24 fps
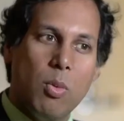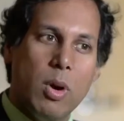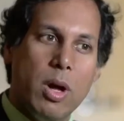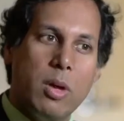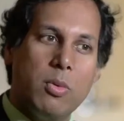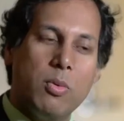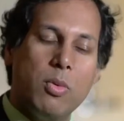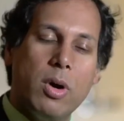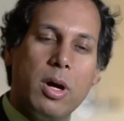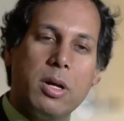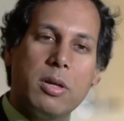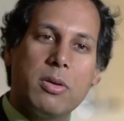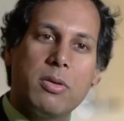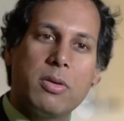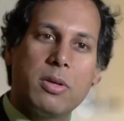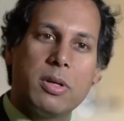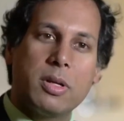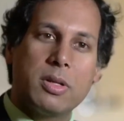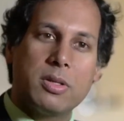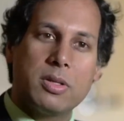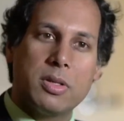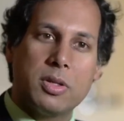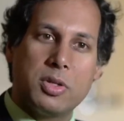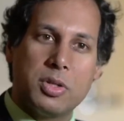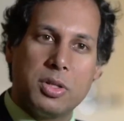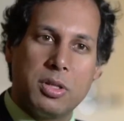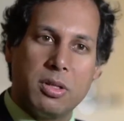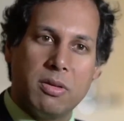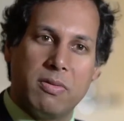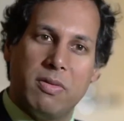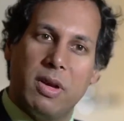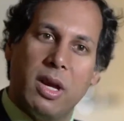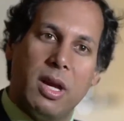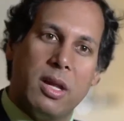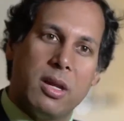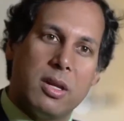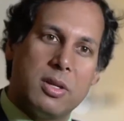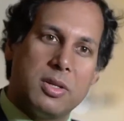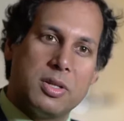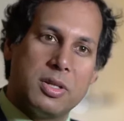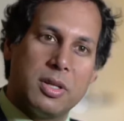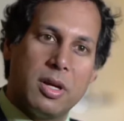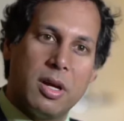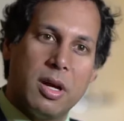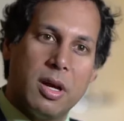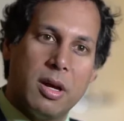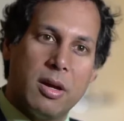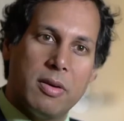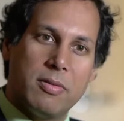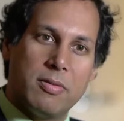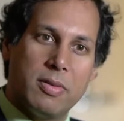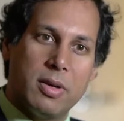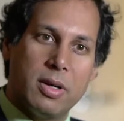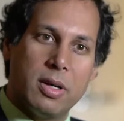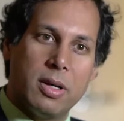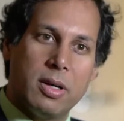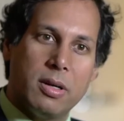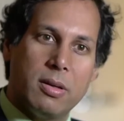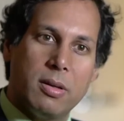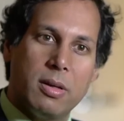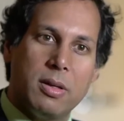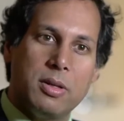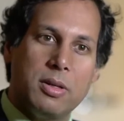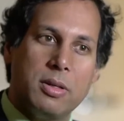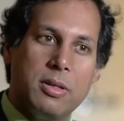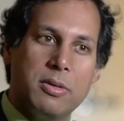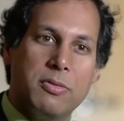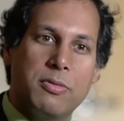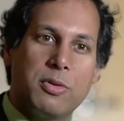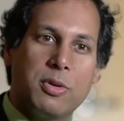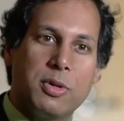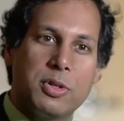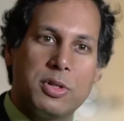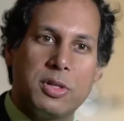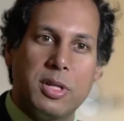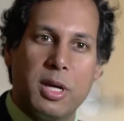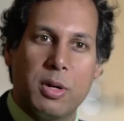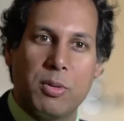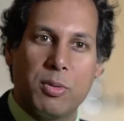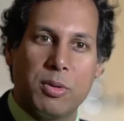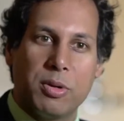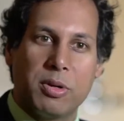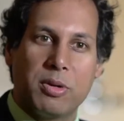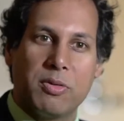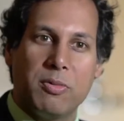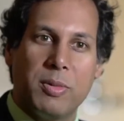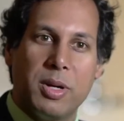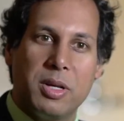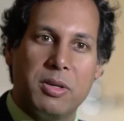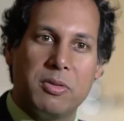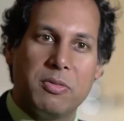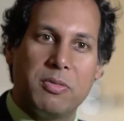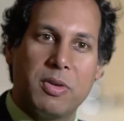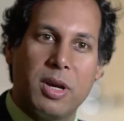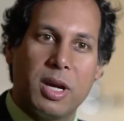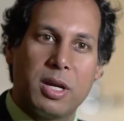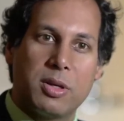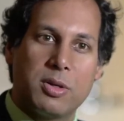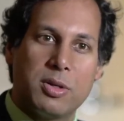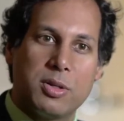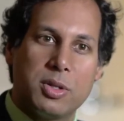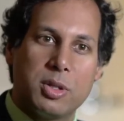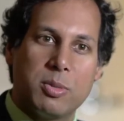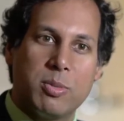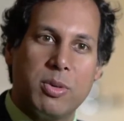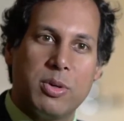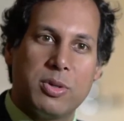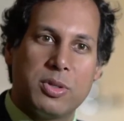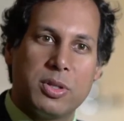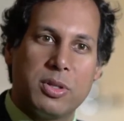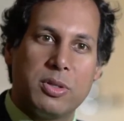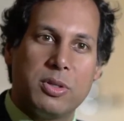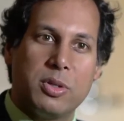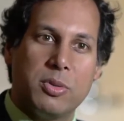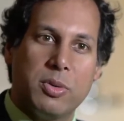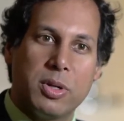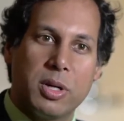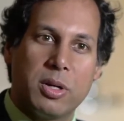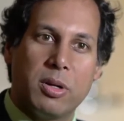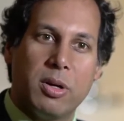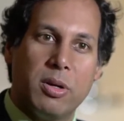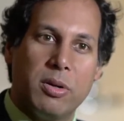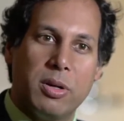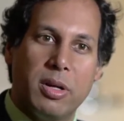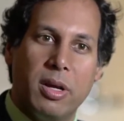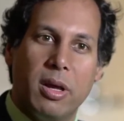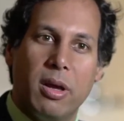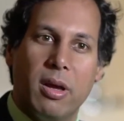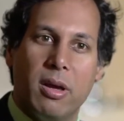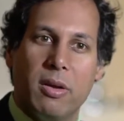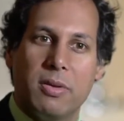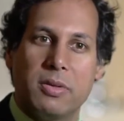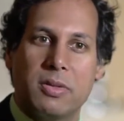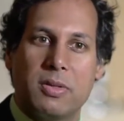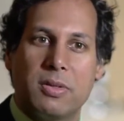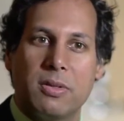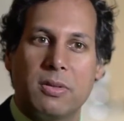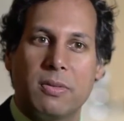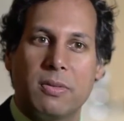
And why do you think it's such an advantage to have a diverse network of manufacturers as opposed to doing it all in-house?